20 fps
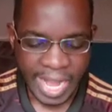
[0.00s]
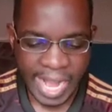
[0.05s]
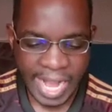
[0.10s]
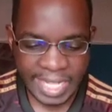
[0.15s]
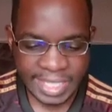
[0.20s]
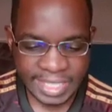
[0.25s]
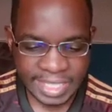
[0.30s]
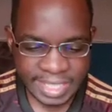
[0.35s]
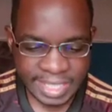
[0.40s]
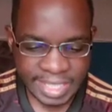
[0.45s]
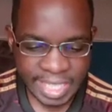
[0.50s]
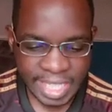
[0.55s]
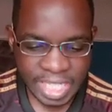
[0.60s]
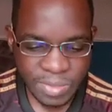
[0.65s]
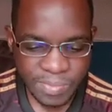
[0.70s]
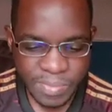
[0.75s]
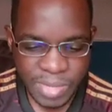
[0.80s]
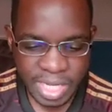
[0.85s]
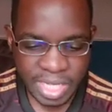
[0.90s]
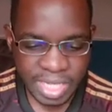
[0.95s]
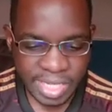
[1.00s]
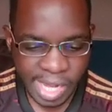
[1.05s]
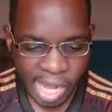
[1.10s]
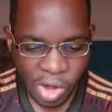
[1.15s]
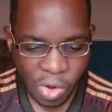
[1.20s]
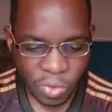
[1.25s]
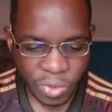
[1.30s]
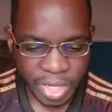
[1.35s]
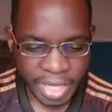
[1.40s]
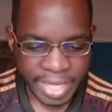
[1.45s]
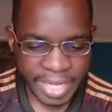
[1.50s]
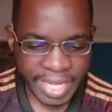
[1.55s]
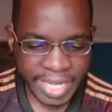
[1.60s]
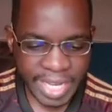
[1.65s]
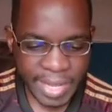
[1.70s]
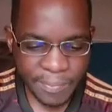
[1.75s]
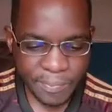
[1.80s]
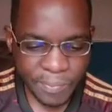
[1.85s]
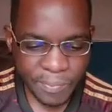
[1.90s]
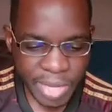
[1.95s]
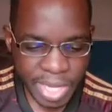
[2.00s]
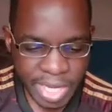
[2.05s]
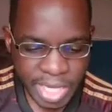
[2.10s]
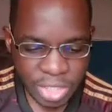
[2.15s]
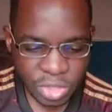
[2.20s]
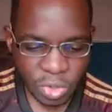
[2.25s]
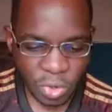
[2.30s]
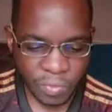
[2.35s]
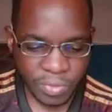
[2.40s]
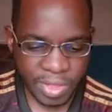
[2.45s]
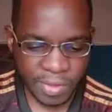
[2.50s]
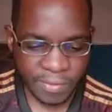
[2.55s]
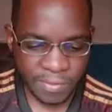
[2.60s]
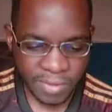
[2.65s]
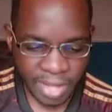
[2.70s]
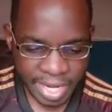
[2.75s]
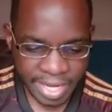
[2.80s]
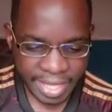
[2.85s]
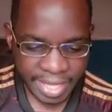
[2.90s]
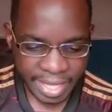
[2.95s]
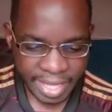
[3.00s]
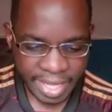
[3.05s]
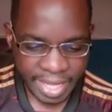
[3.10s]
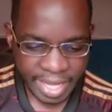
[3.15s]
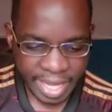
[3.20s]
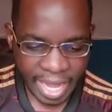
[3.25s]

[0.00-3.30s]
and set me down in the midst of the valley,